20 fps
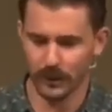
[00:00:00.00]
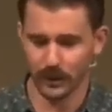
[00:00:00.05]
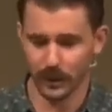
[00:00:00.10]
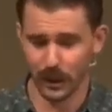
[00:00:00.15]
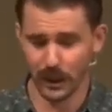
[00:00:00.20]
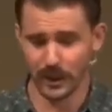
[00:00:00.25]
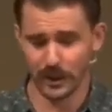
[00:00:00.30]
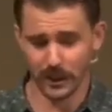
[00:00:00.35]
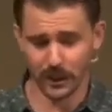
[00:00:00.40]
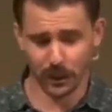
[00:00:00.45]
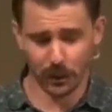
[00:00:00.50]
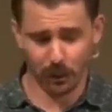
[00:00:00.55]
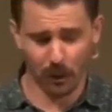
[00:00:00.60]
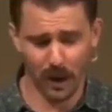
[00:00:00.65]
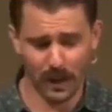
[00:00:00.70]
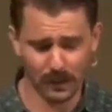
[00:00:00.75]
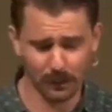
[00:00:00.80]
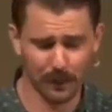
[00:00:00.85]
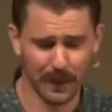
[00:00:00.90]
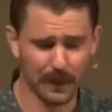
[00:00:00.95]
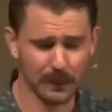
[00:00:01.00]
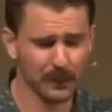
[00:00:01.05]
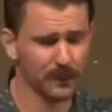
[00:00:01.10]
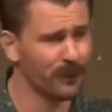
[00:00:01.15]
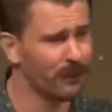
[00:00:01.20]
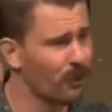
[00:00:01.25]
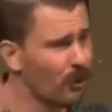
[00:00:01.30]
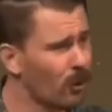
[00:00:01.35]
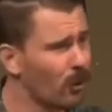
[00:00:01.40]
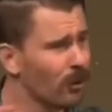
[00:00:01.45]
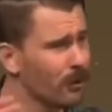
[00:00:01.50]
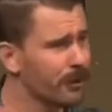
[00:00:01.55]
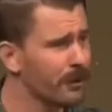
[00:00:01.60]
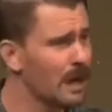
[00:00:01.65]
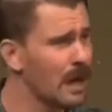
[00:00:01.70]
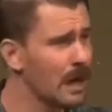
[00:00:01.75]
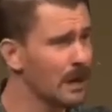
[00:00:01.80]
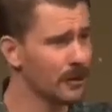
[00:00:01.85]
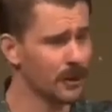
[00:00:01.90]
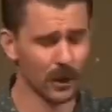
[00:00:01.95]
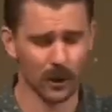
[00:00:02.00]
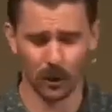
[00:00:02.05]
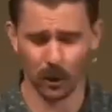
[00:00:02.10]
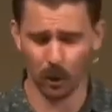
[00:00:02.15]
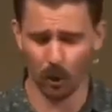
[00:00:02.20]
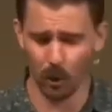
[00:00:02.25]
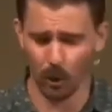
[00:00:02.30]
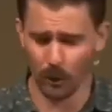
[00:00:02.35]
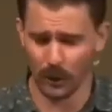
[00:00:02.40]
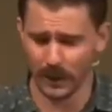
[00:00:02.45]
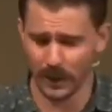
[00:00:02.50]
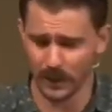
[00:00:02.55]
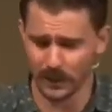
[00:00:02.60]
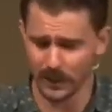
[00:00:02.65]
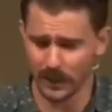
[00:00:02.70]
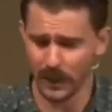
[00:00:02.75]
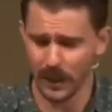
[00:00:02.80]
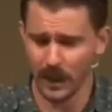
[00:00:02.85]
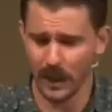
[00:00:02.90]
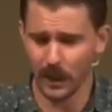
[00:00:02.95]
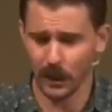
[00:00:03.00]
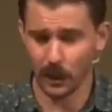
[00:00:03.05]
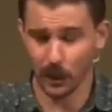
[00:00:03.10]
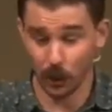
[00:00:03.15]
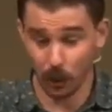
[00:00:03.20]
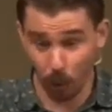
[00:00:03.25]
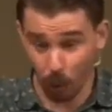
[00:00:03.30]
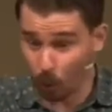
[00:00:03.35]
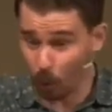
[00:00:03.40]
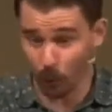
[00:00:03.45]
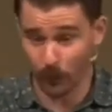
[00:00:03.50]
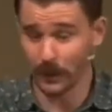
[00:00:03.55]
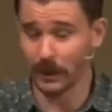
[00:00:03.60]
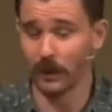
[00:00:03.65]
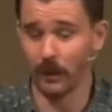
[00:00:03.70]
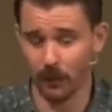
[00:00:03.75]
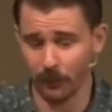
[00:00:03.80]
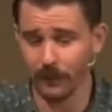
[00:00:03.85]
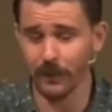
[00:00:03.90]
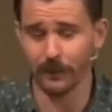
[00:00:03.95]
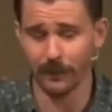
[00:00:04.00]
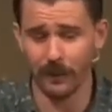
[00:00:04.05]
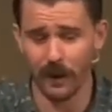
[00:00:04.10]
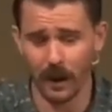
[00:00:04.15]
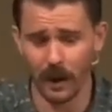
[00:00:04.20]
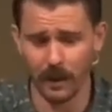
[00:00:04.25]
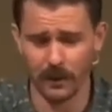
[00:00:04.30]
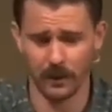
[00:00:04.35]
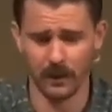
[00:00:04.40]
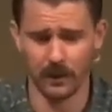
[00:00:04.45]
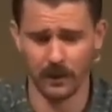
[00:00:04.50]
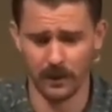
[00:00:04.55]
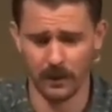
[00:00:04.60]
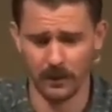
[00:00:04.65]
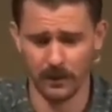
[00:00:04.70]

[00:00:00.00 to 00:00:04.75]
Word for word: that Jesus Christ beams forth the glorious glory of the Father.